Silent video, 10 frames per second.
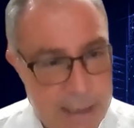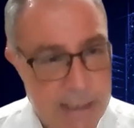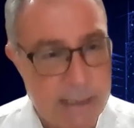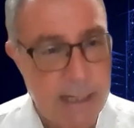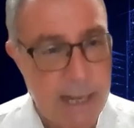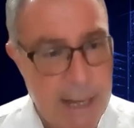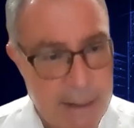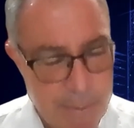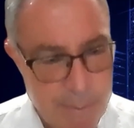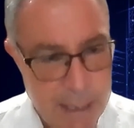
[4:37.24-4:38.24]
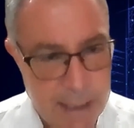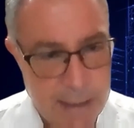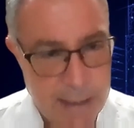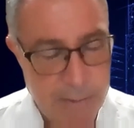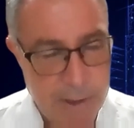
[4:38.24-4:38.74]
This is a
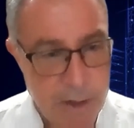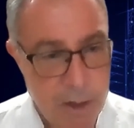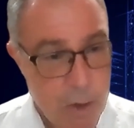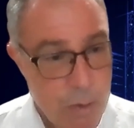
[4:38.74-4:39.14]
mega number